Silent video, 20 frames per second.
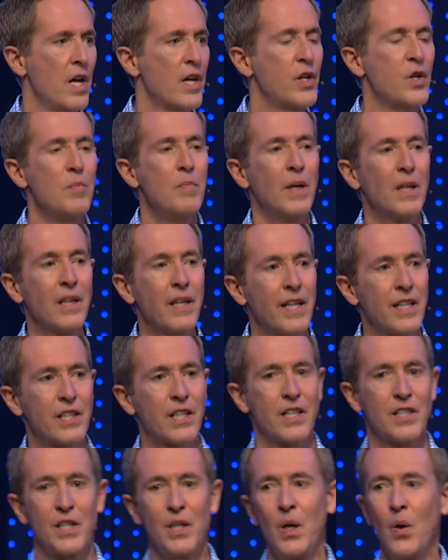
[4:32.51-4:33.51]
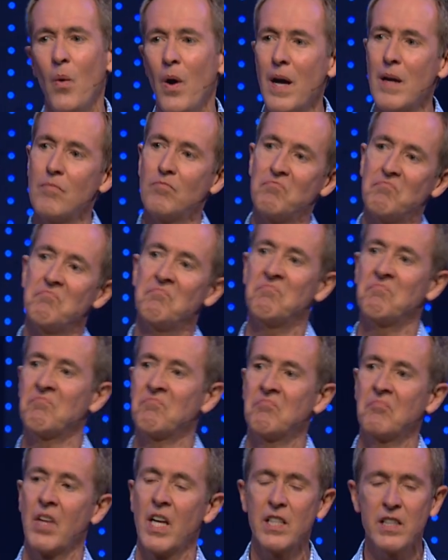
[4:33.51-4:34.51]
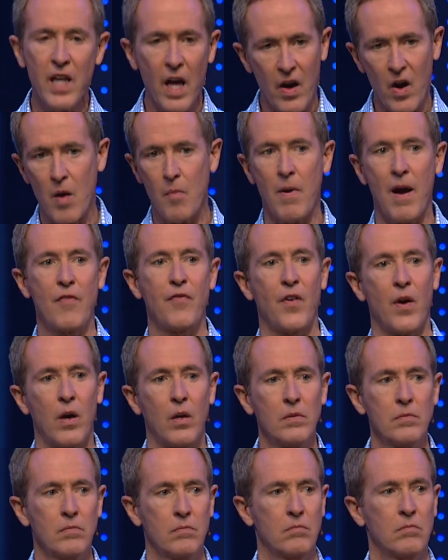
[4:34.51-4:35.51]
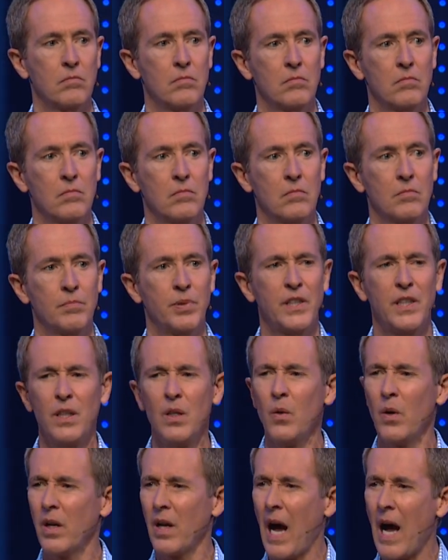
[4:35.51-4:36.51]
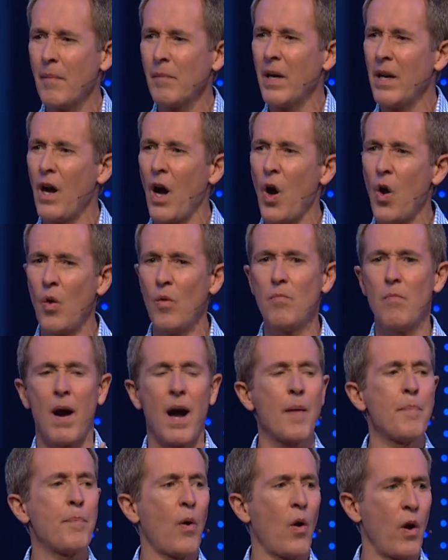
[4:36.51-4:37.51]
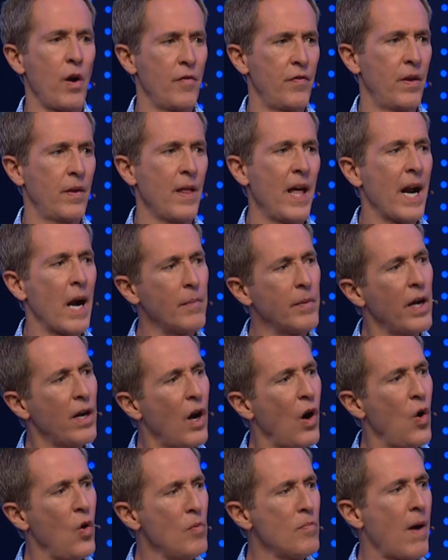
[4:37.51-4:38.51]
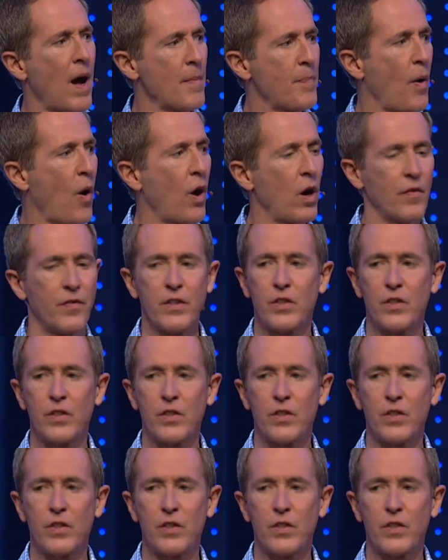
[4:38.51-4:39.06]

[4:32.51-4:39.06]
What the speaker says: Humility says, you know what? It's not all my fault. But you know what? I'm going to own my part of it. And I'm going to own my part of